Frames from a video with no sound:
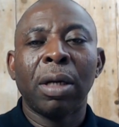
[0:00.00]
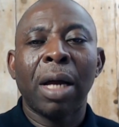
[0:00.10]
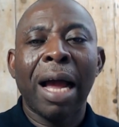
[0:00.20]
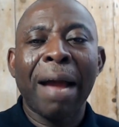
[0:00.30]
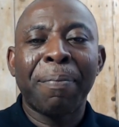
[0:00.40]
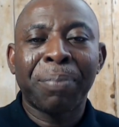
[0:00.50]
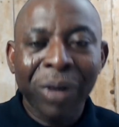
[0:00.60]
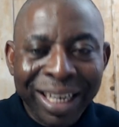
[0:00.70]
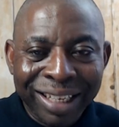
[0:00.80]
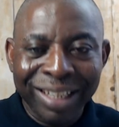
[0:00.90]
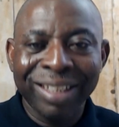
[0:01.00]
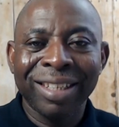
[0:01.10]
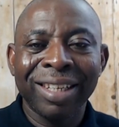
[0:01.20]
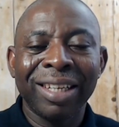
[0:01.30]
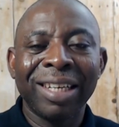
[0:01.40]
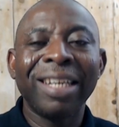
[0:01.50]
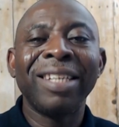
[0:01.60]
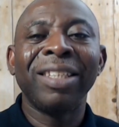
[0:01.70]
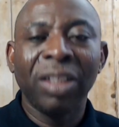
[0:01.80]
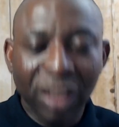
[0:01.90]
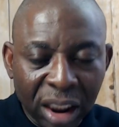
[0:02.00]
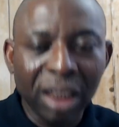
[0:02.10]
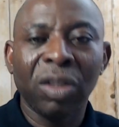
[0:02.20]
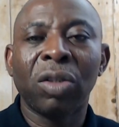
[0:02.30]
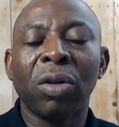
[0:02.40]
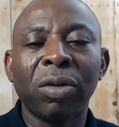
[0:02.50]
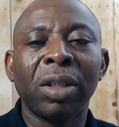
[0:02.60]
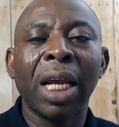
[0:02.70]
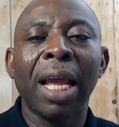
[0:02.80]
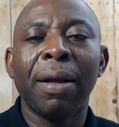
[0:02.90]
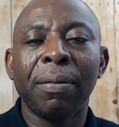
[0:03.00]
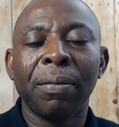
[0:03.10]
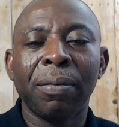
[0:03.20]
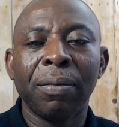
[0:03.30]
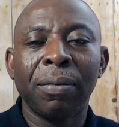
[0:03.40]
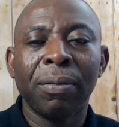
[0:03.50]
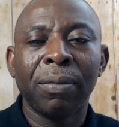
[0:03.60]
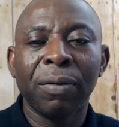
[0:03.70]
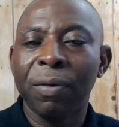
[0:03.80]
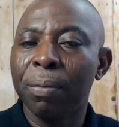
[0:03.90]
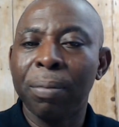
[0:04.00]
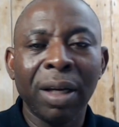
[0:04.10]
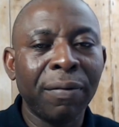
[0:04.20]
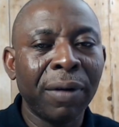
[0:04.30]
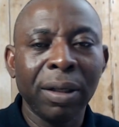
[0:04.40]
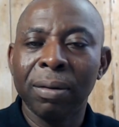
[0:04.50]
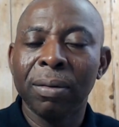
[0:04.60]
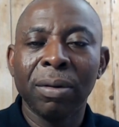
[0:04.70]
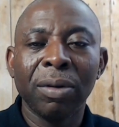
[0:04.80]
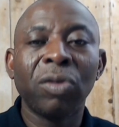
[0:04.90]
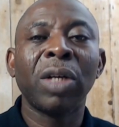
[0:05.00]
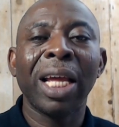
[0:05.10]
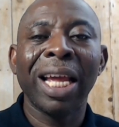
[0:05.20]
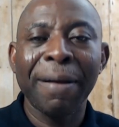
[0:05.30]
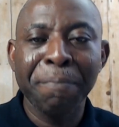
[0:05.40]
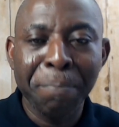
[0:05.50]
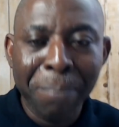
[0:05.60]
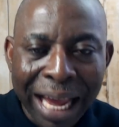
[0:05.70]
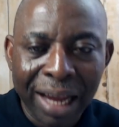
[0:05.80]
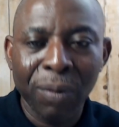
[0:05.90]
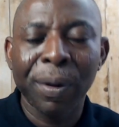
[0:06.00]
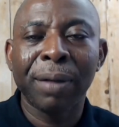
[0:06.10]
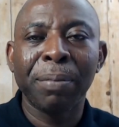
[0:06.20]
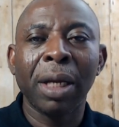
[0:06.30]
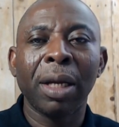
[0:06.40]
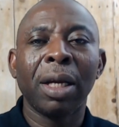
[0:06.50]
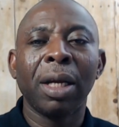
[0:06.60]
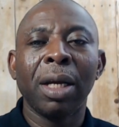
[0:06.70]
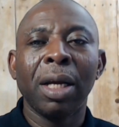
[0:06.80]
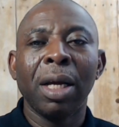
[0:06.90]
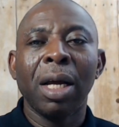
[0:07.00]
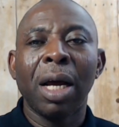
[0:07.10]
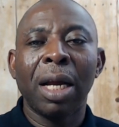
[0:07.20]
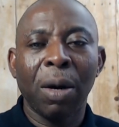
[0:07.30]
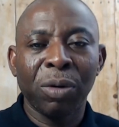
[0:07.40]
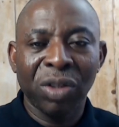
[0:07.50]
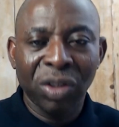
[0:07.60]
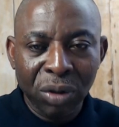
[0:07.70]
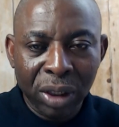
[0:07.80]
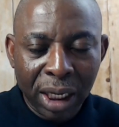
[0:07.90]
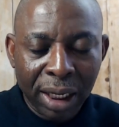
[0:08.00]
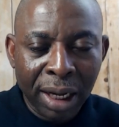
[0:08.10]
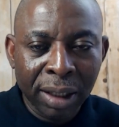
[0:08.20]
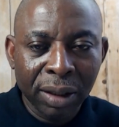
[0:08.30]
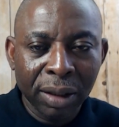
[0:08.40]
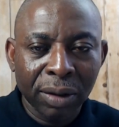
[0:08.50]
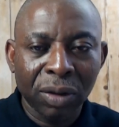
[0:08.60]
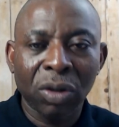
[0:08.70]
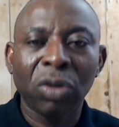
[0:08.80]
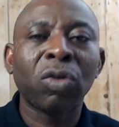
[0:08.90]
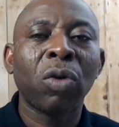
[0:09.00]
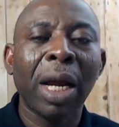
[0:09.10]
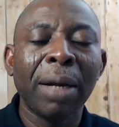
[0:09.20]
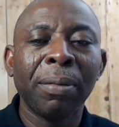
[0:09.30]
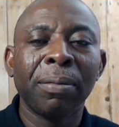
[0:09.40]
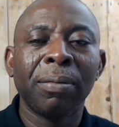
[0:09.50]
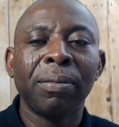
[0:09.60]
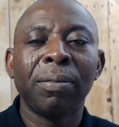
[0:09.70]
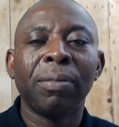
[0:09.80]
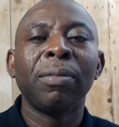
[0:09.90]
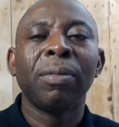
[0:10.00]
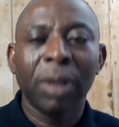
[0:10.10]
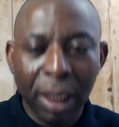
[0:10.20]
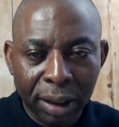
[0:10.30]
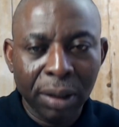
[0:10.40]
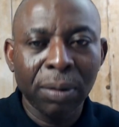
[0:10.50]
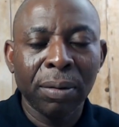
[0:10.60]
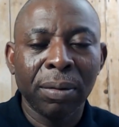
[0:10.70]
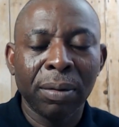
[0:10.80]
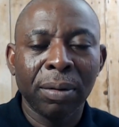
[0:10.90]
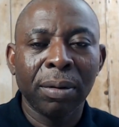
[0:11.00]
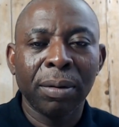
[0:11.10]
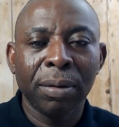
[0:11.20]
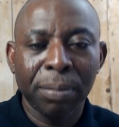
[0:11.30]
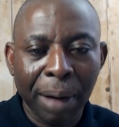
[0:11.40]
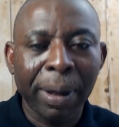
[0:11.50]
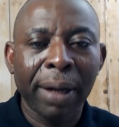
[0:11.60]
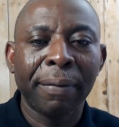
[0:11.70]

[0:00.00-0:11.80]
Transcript: I pray this in Jesus' name. If you believe it, say amen with me. And I will see you again. Subscribe. Thank you. Bye-bye.